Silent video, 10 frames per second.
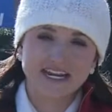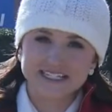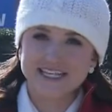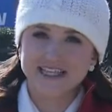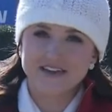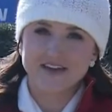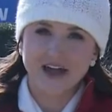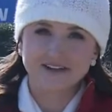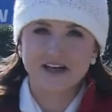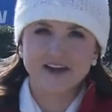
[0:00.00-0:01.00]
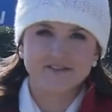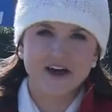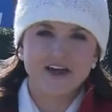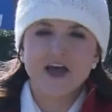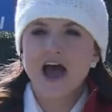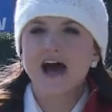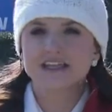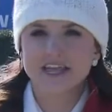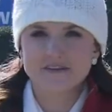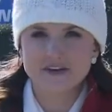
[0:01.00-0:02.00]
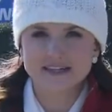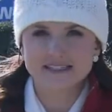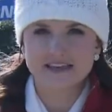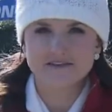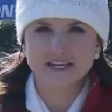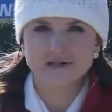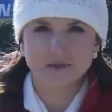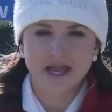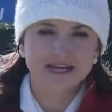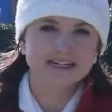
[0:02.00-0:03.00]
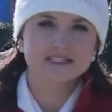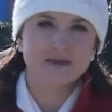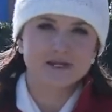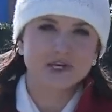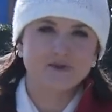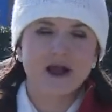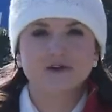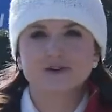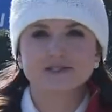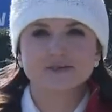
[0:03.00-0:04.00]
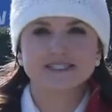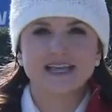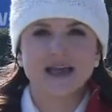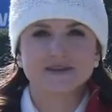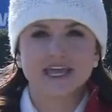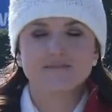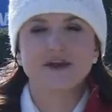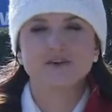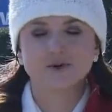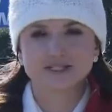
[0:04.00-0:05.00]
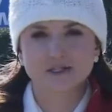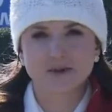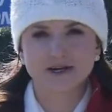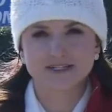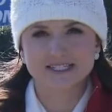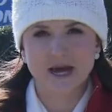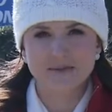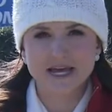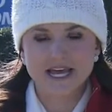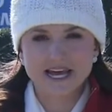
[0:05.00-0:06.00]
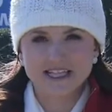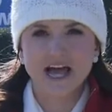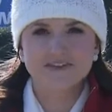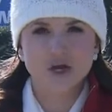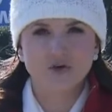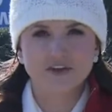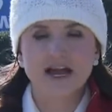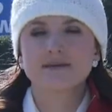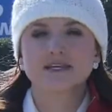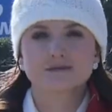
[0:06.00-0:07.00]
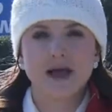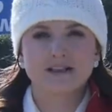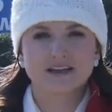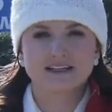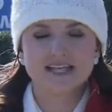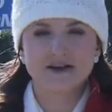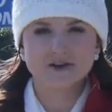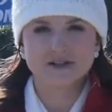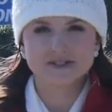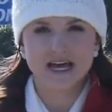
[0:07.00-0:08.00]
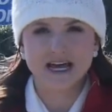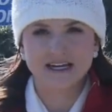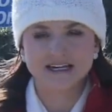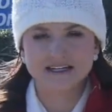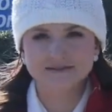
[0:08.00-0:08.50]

He said they've got a lot of uh, holiday festivities planned, especially around Christmas time, to keep everyone's spirits up. Live in Norfolk, I'm Liz Palka, 10 on your side.